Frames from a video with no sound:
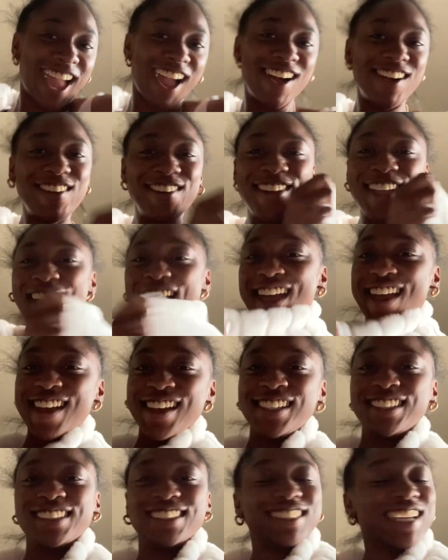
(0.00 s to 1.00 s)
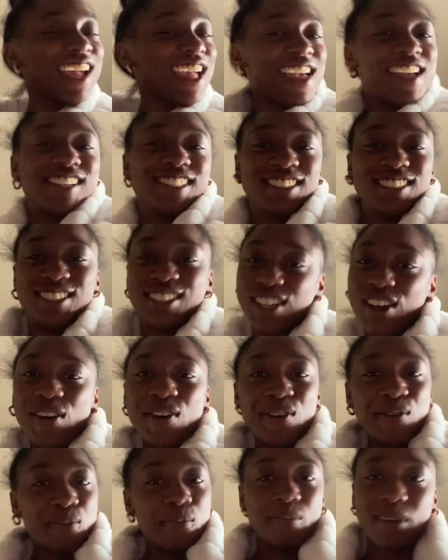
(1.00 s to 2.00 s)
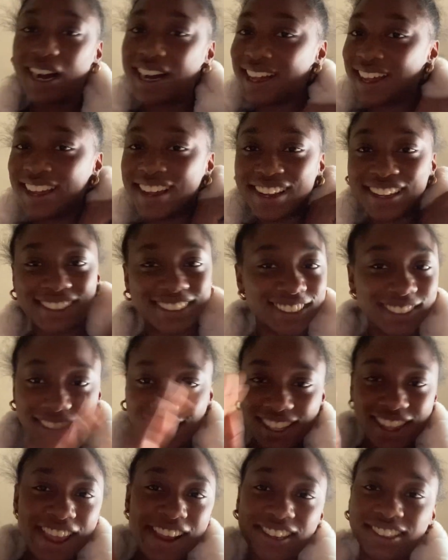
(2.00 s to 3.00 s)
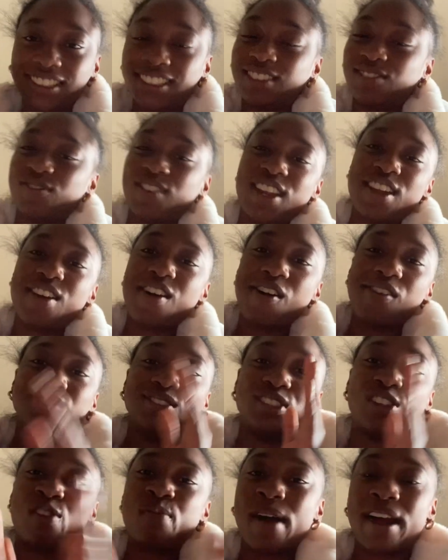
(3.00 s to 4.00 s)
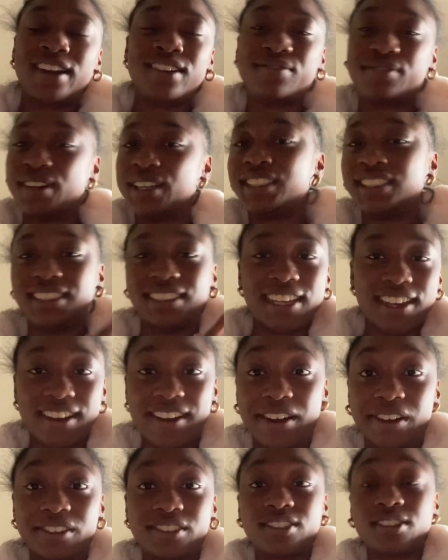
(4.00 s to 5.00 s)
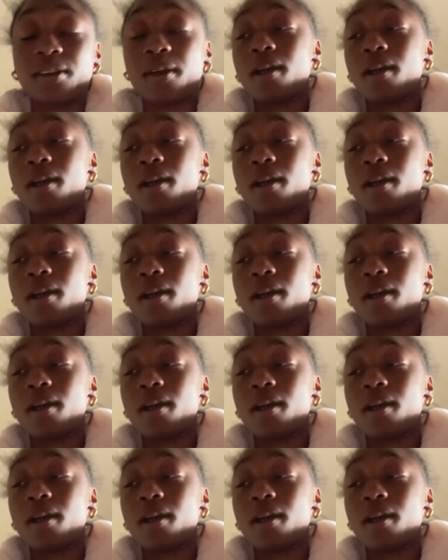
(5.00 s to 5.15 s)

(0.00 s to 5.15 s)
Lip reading: Okay? Don't mind anything in this video. Nobody fucking cares.